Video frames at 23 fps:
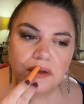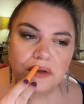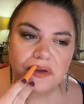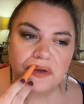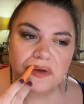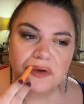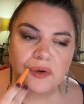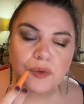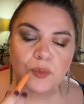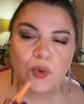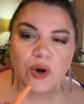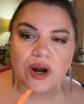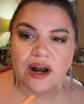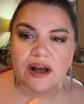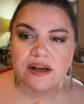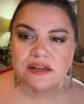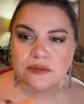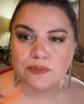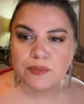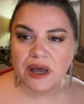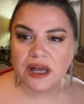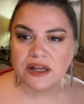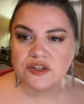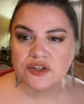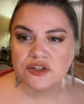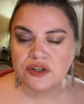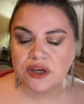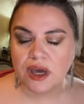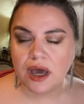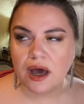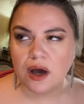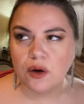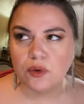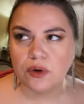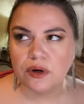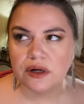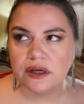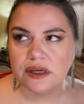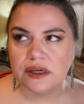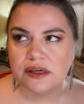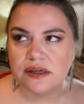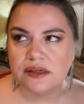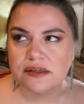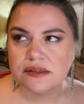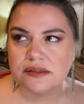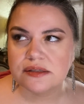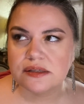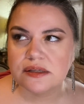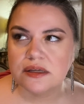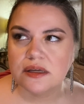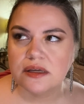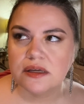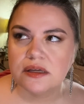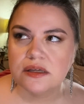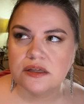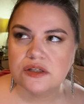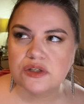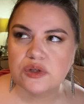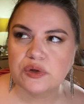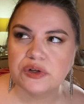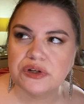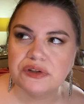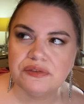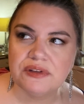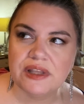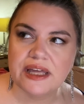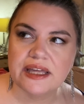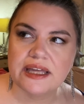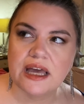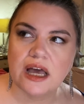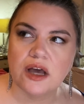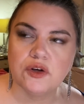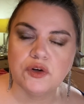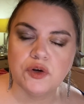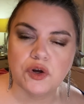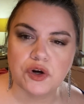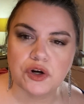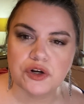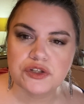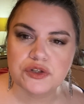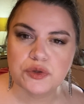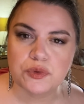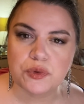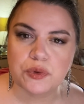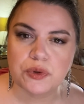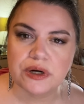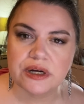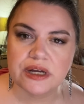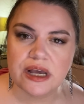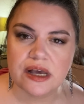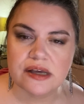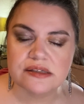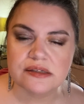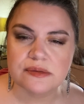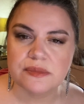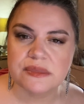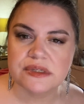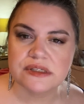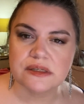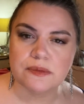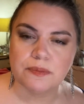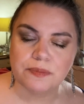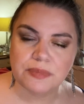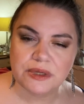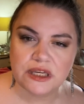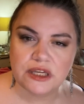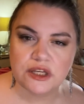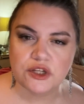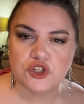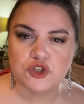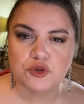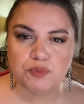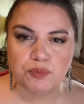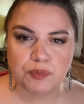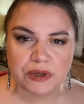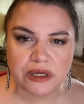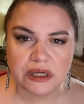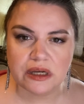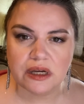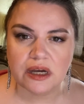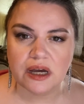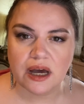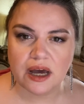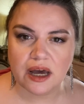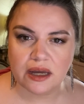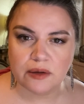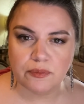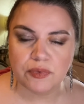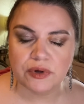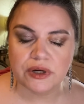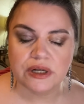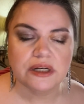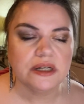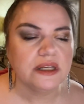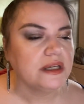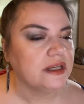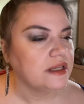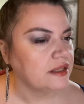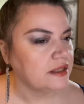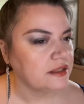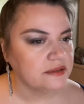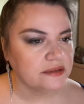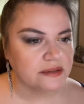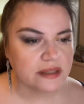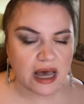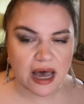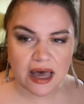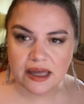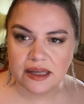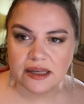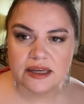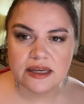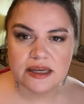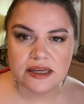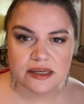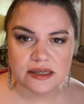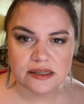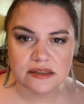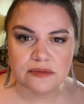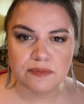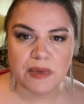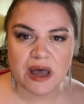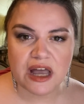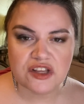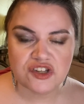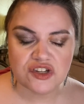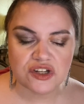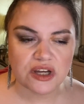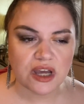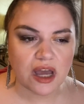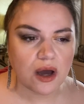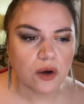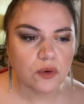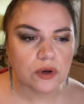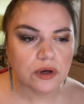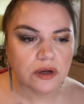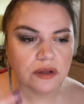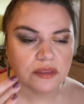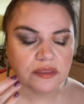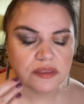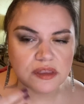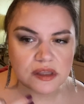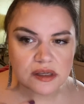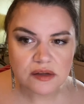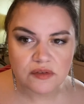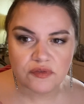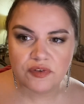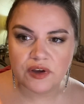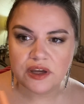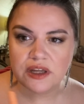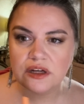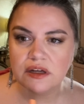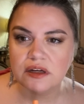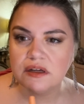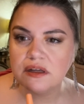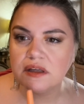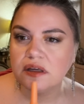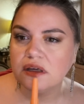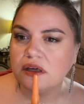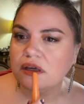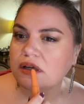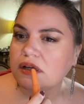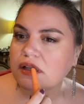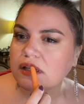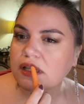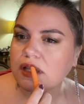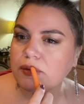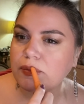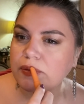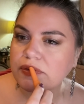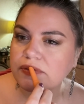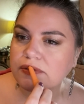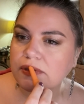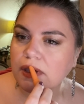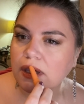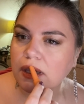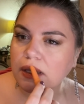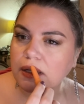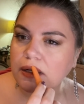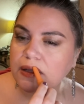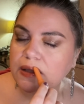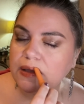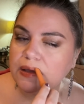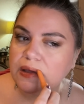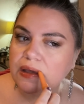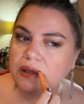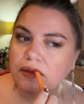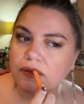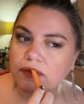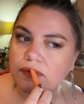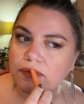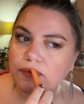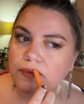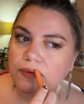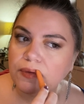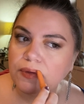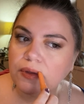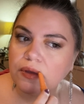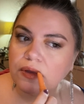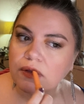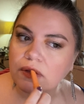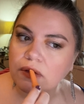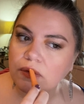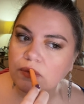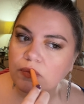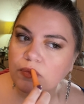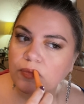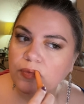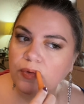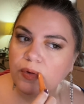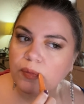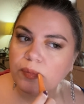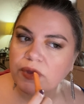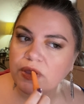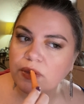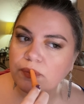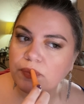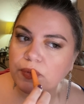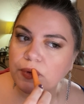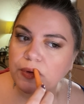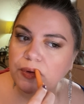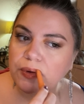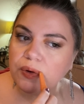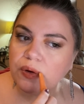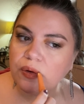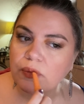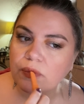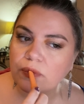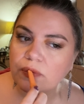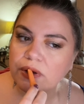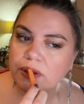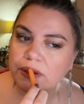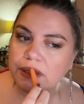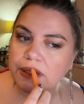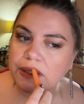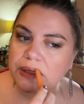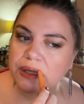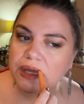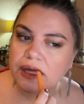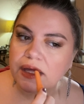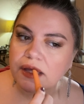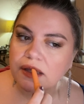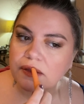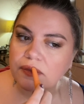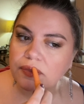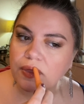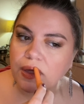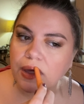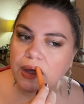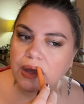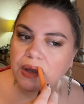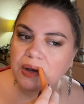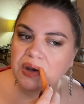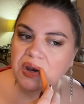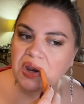Whereas Magic Hour is sort of like how NARS Orgasm is a peach pink hybrid. That is Magic Hour. The Faded Clementine is for people who really like that,